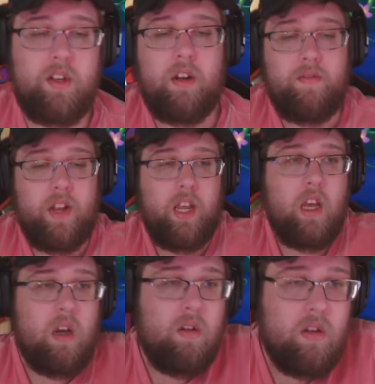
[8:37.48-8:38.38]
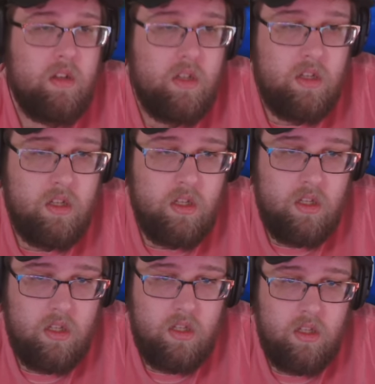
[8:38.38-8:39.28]
Good See, video. You said this
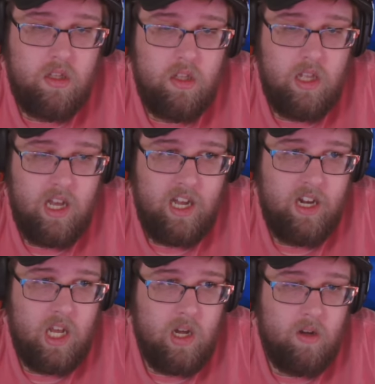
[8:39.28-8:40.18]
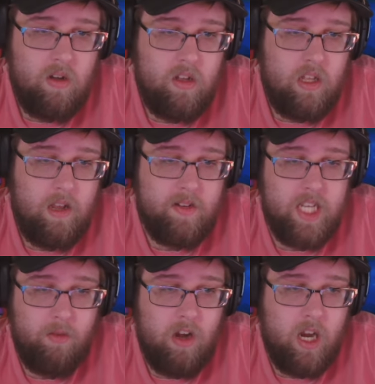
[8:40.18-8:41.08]
last time and then uh, I know. It hit. It was
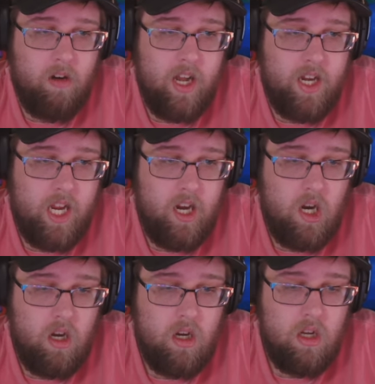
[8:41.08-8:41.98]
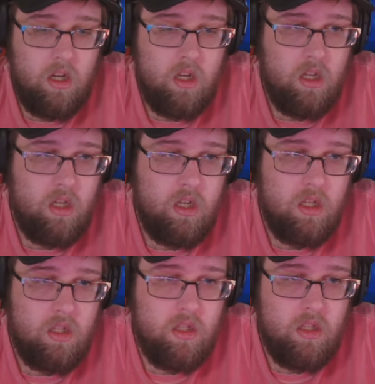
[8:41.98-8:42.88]
like right around here. Yeah.
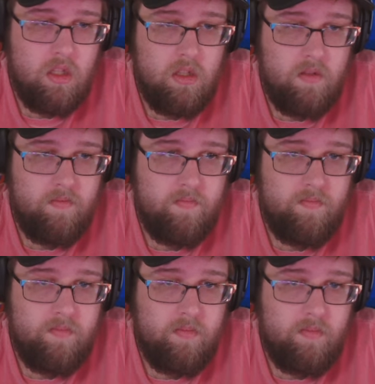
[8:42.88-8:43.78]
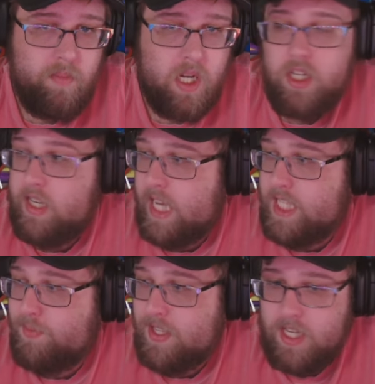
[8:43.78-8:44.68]
Bunch of
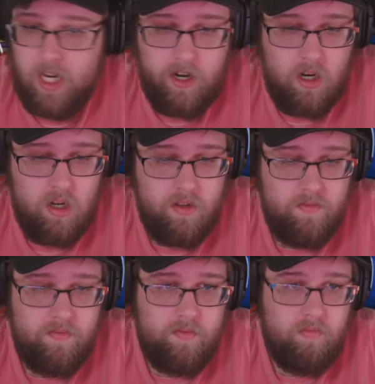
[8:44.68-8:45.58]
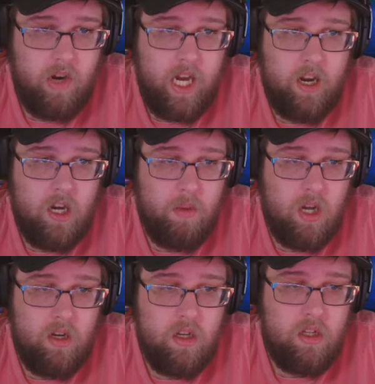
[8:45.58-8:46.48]
dead spin. Right here, come
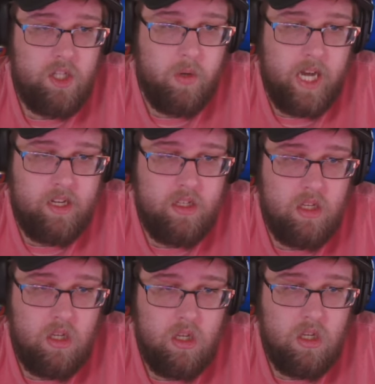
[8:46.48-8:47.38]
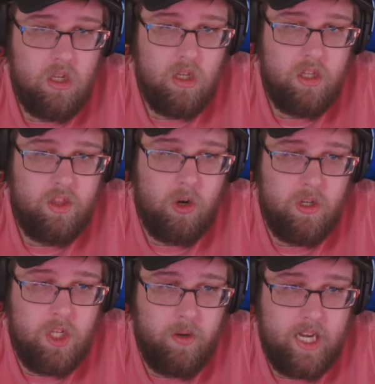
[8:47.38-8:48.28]
on. two X.
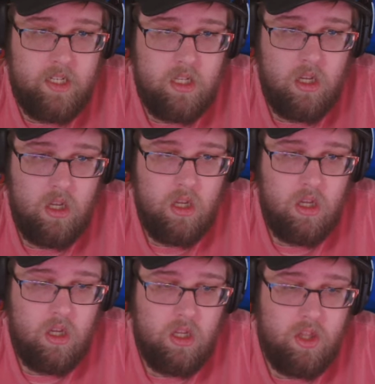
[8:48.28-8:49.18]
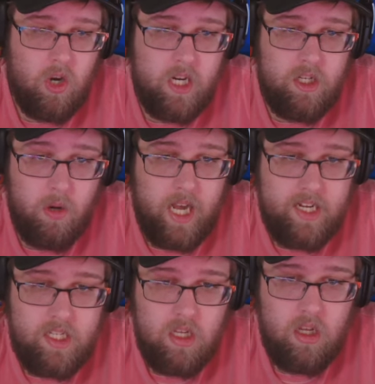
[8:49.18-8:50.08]
two X. three, two
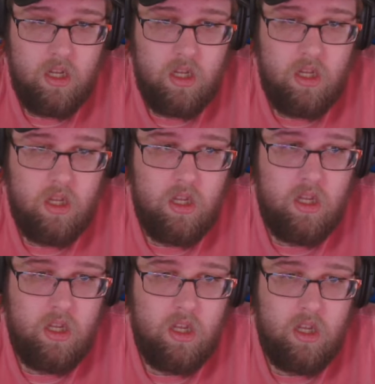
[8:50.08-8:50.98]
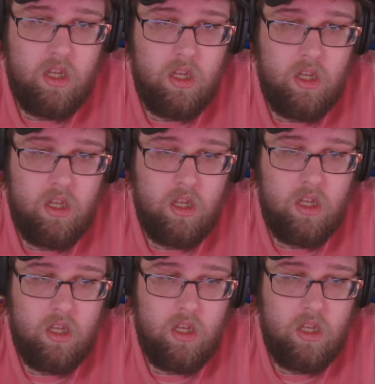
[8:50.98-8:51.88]
X. Dude. Other
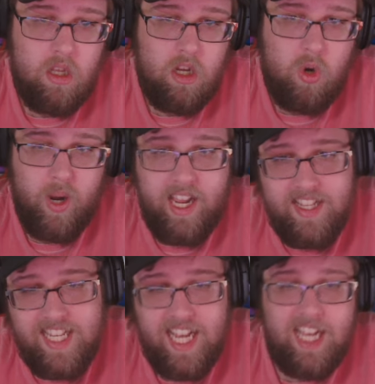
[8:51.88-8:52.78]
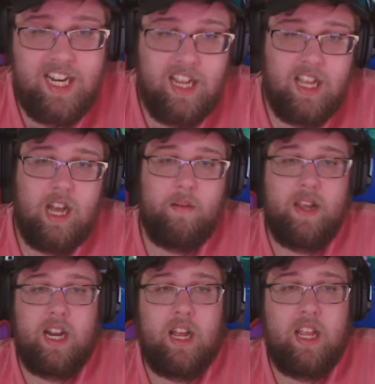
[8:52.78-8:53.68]
world. Queen's hit? I
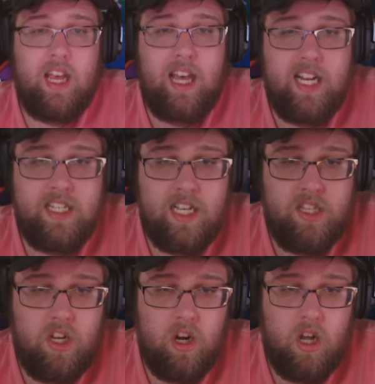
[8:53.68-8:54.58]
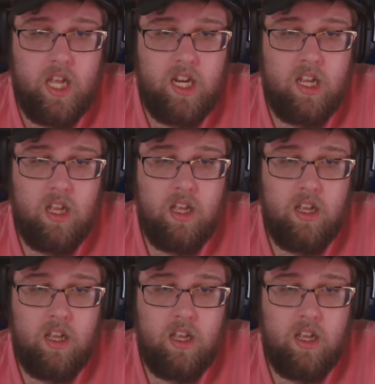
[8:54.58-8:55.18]
mean, okay. yeah, I guess that's good.